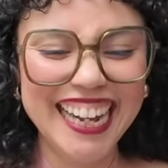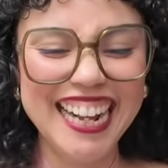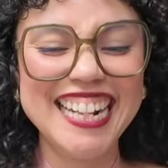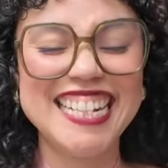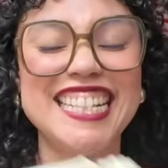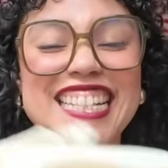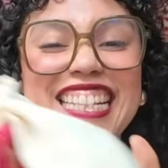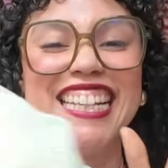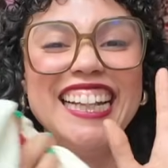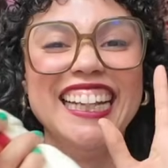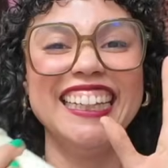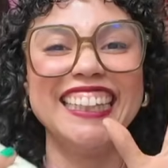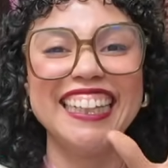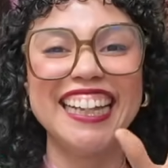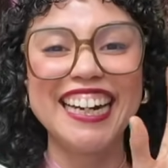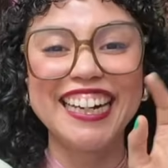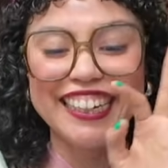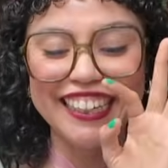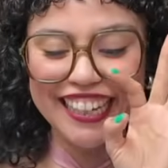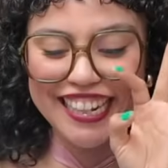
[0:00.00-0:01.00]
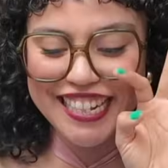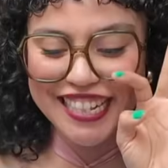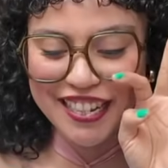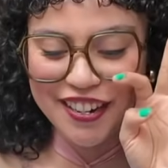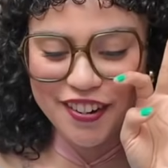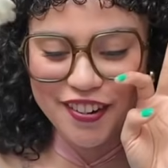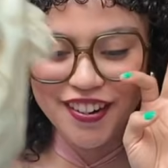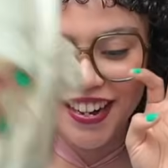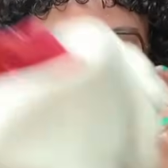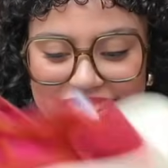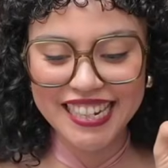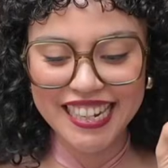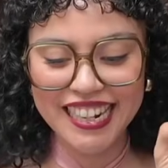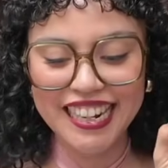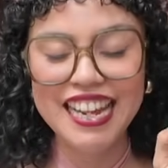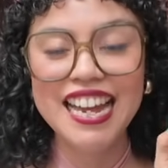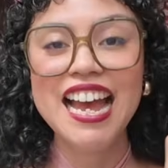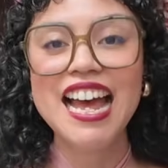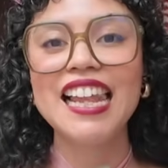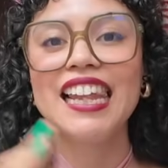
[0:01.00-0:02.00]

It's literally so crazy.